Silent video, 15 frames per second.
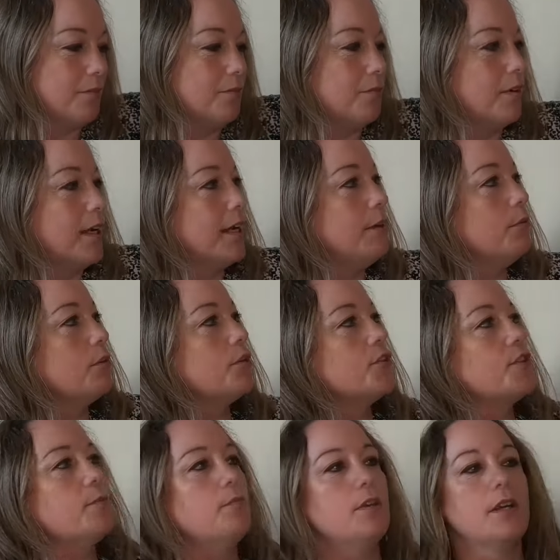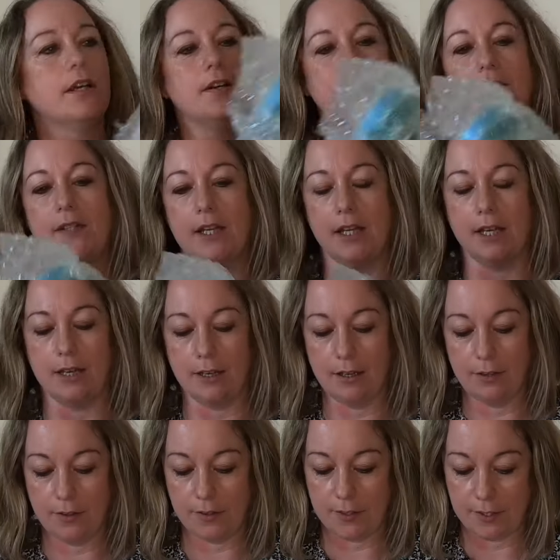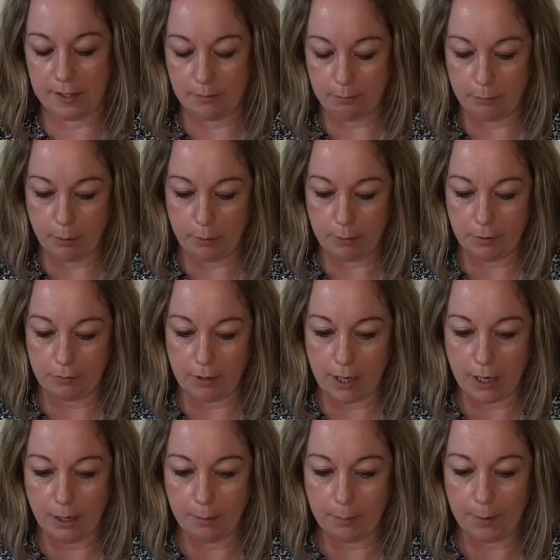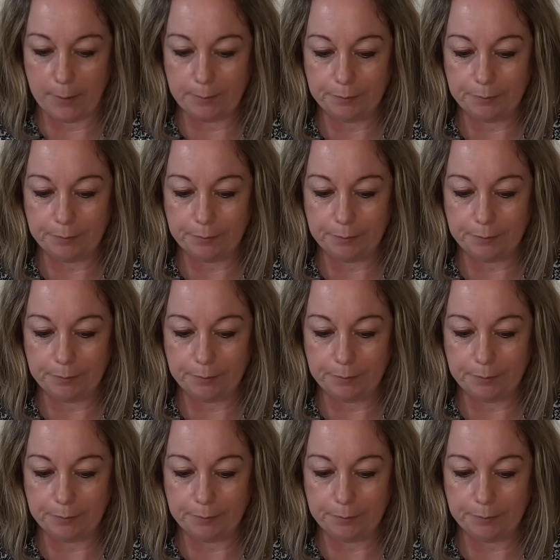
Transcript: Right, we've got something else here. This is in bubble wrap.